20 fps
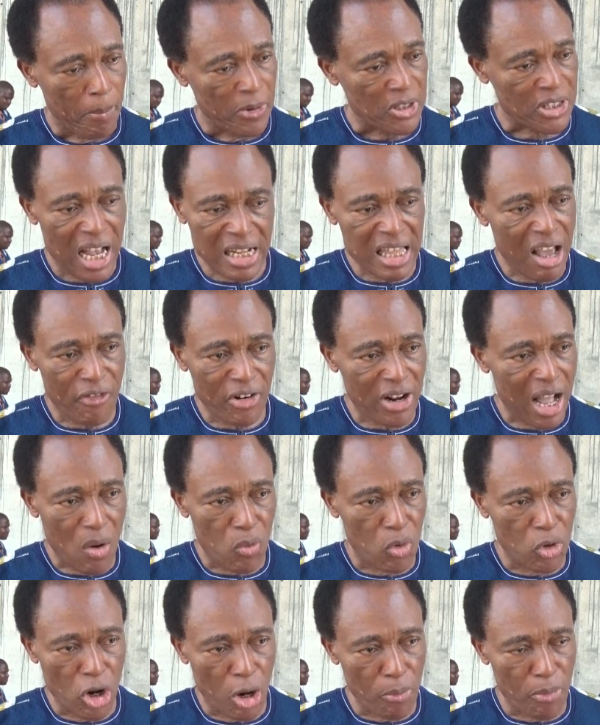South Africa
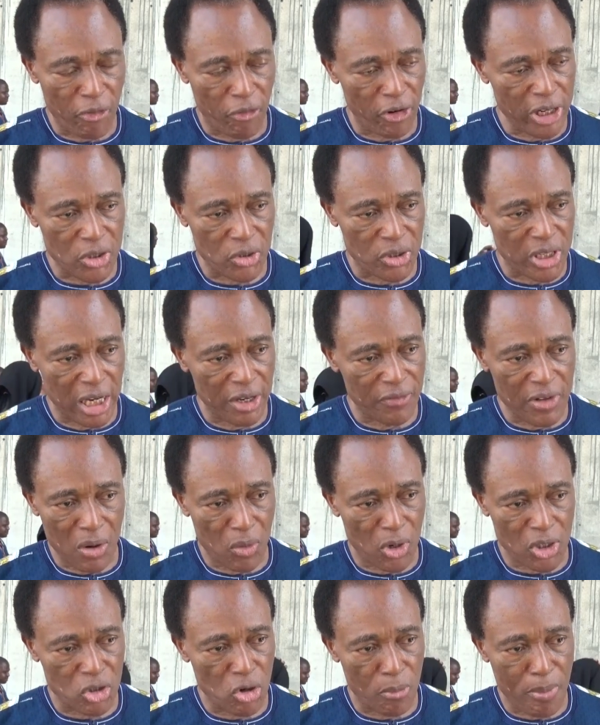would not be free today if there
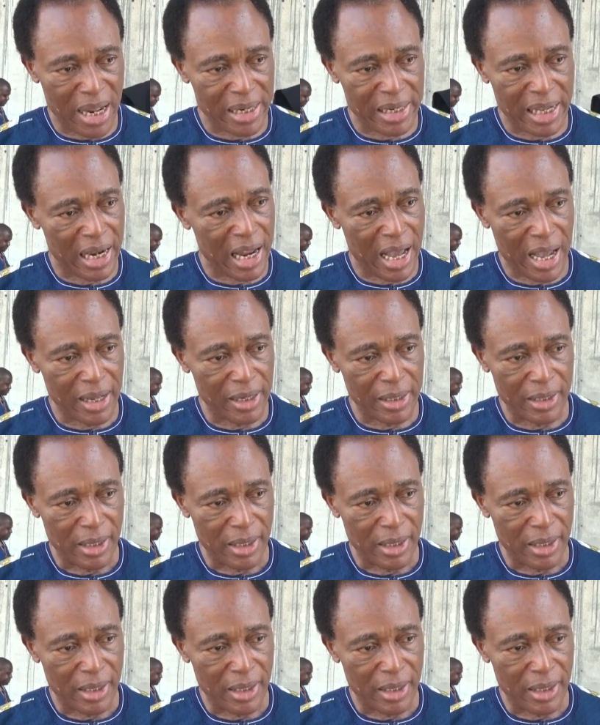was no Mandela.